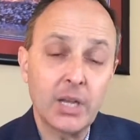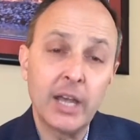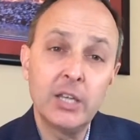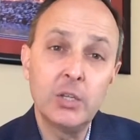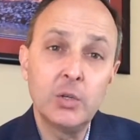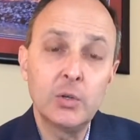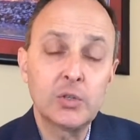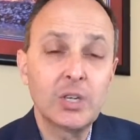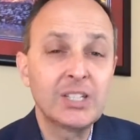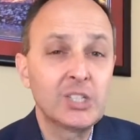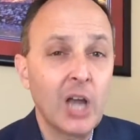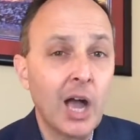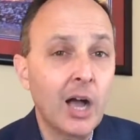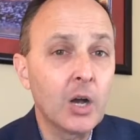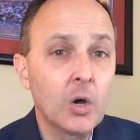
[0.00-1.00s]
I use
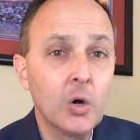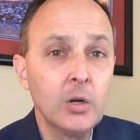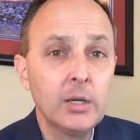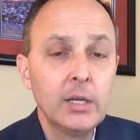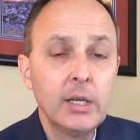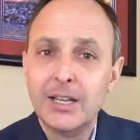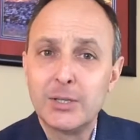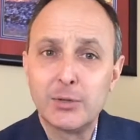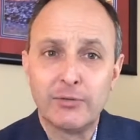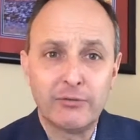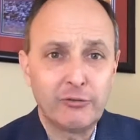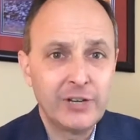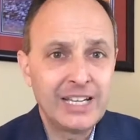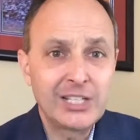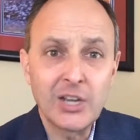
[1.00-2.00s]
Toggle, it's a
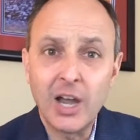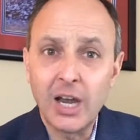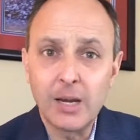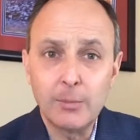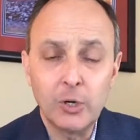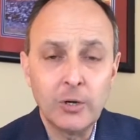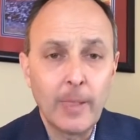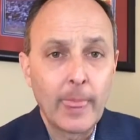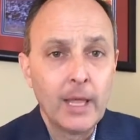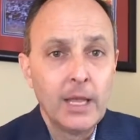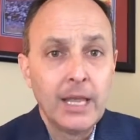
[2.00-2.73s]
free timer.